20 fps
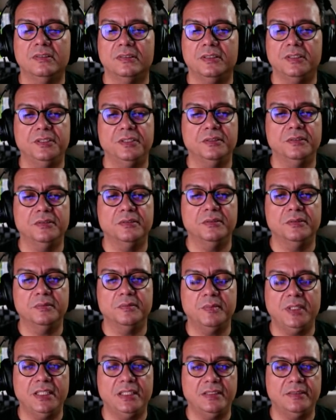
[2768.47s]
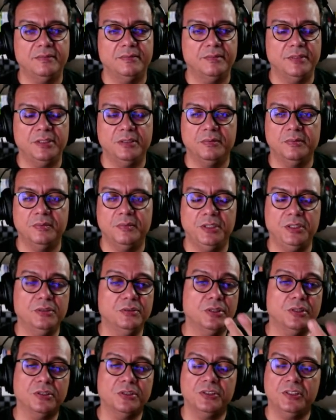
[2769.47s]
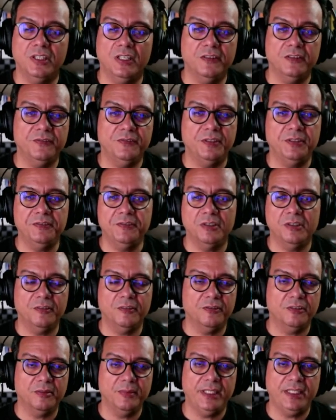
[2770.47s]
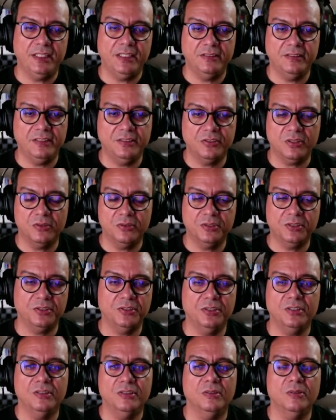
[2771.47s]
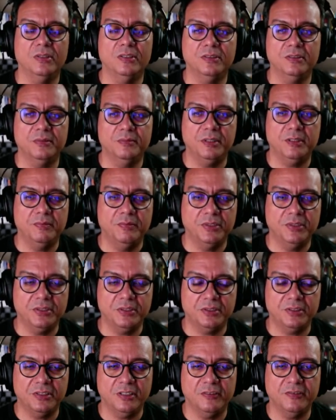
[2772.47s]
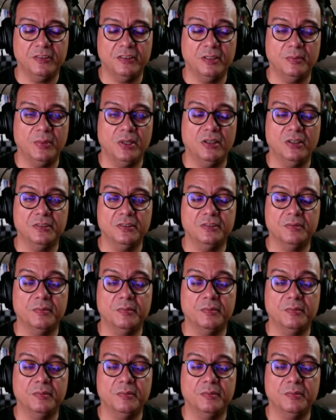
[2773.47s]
You yourself, if you are from any of these cultures, you don't want to be put yourself in a box.